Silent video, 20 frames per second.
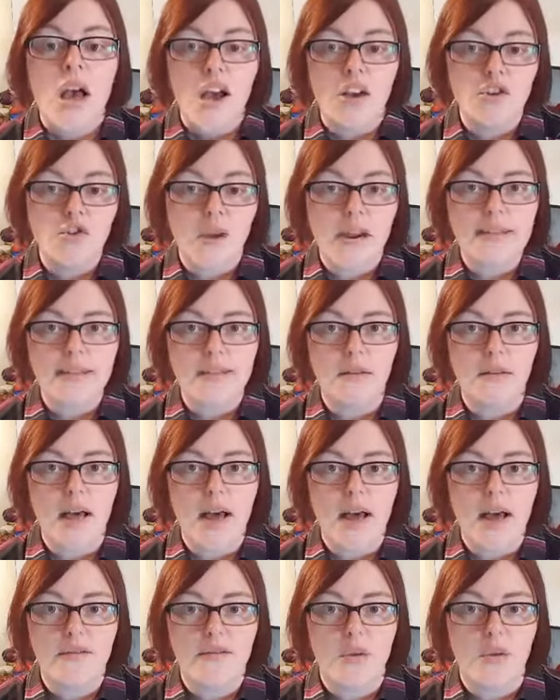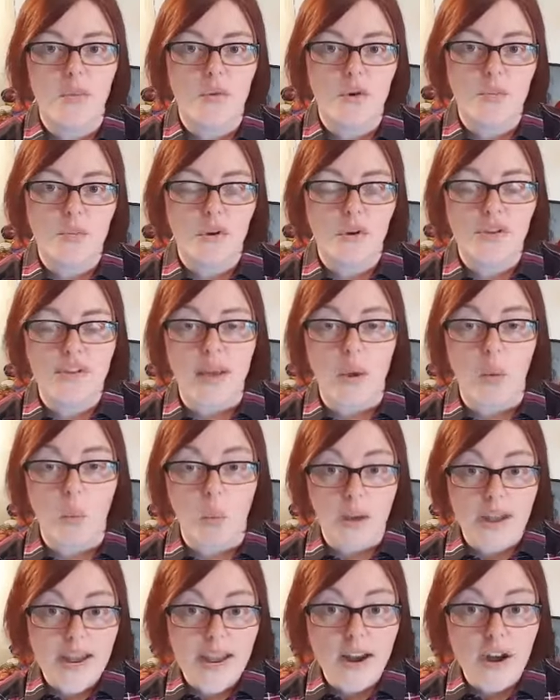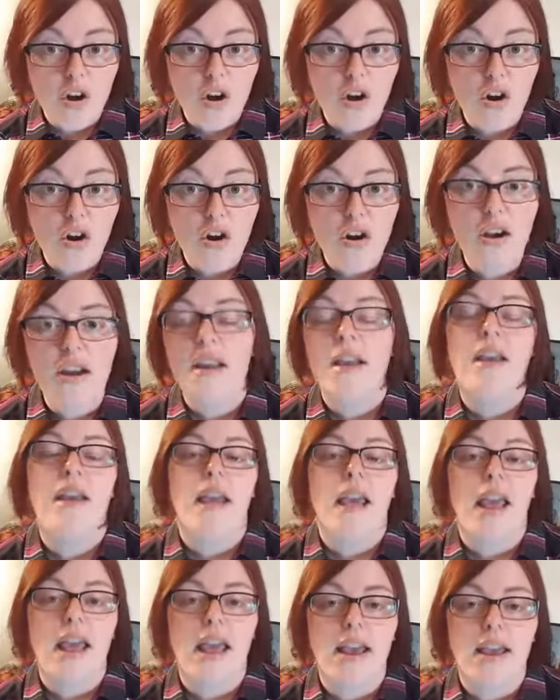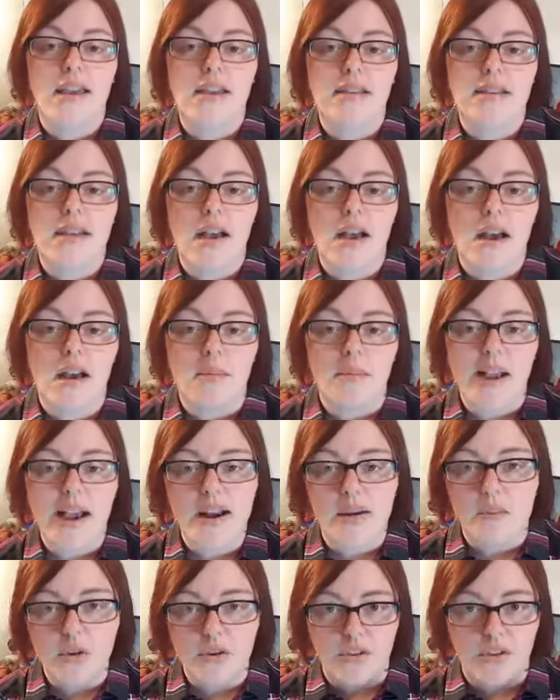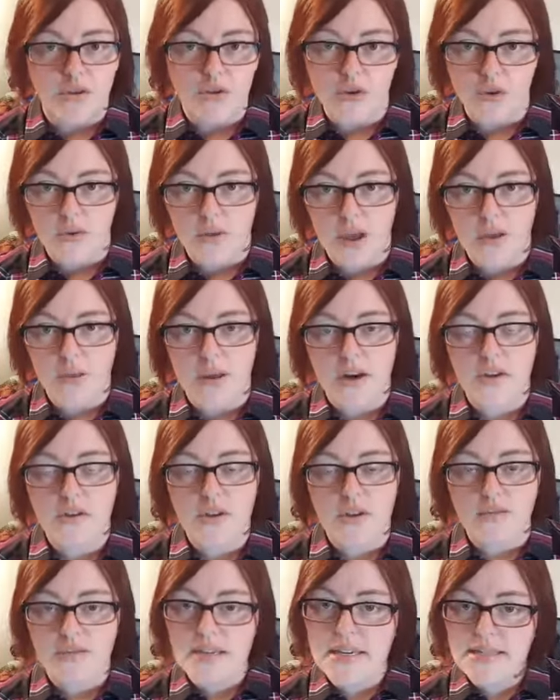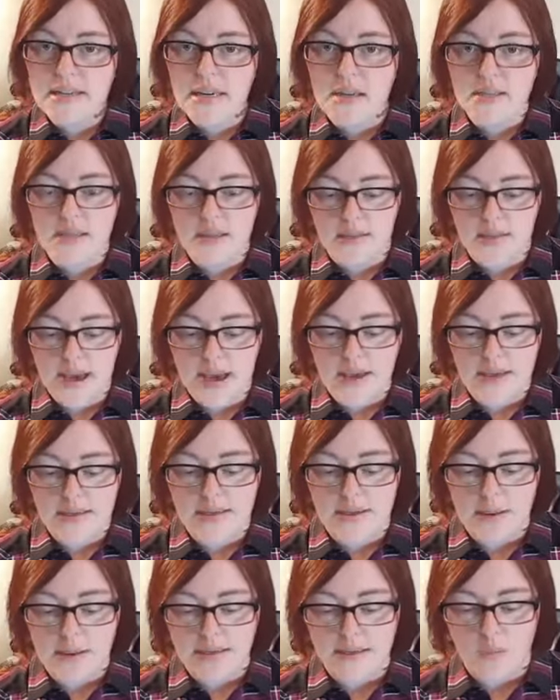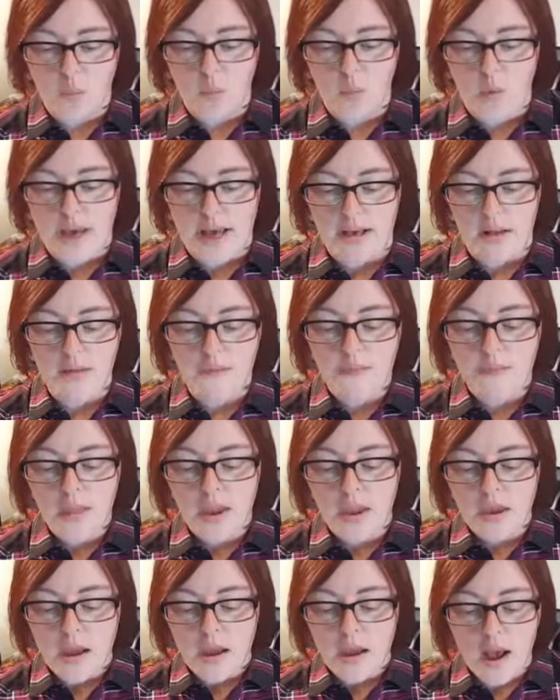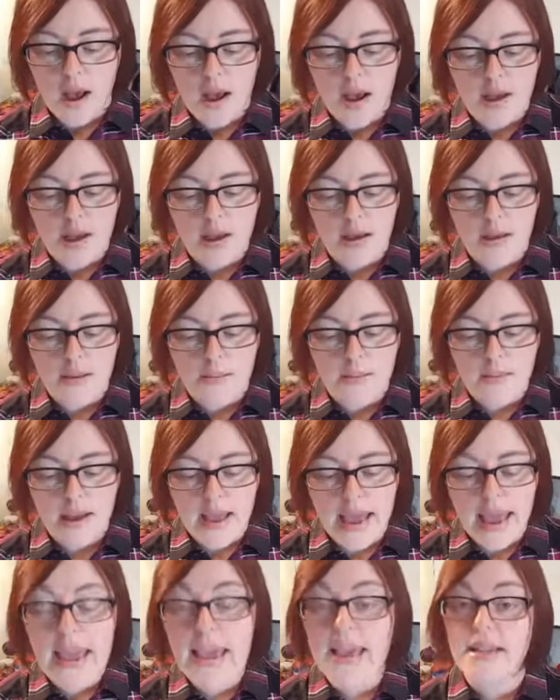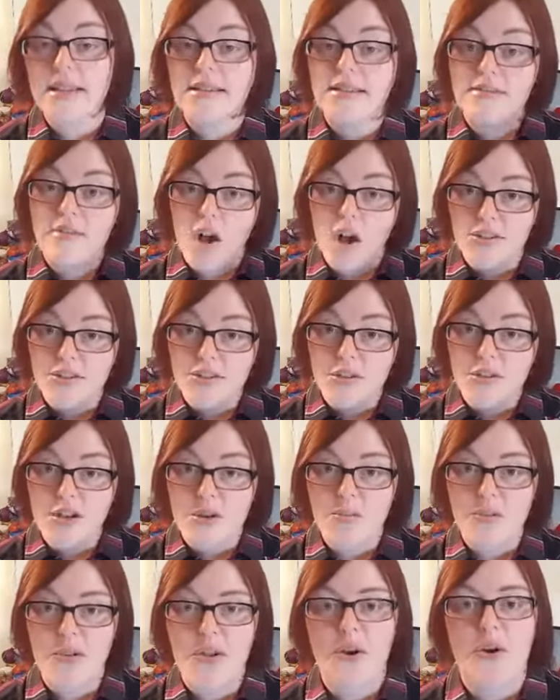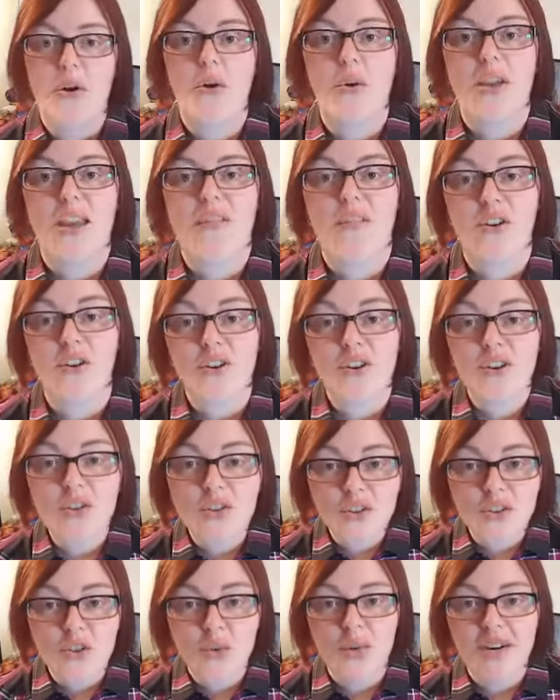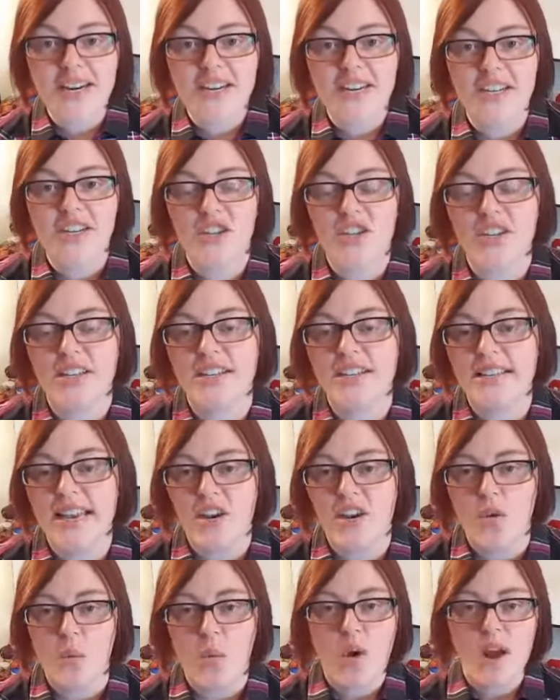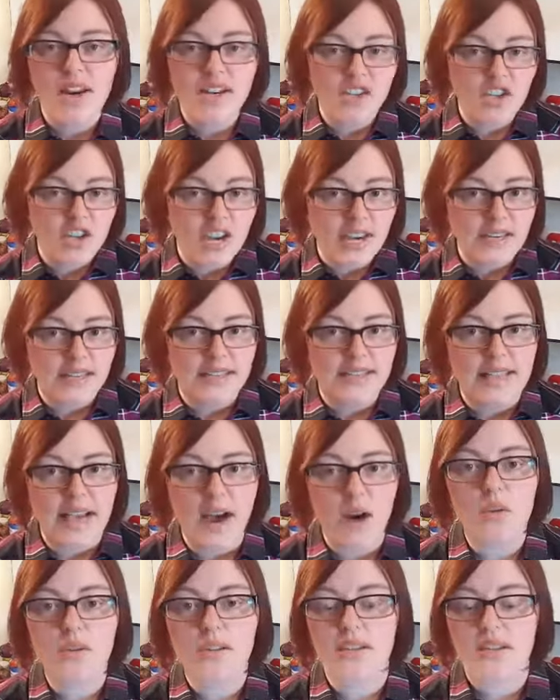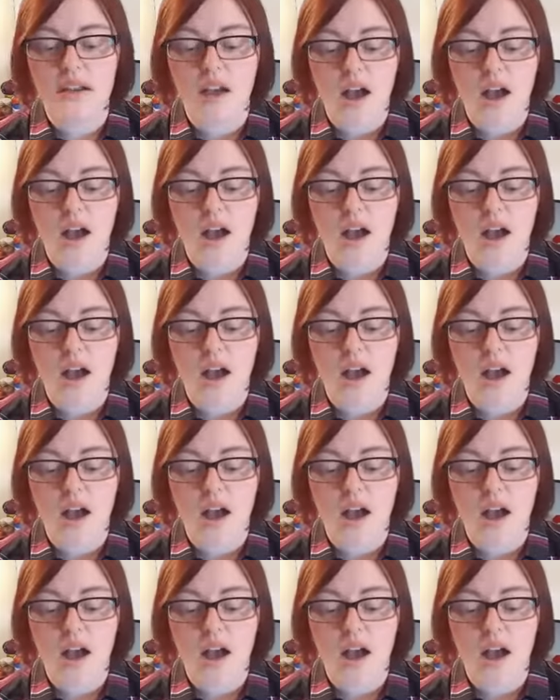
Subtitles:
address a lot of the rumors that we have heard and kind of put the truth out there. So I've linked down to that as well. And also down below, if you're new to 20 Dishes and you want to check us out,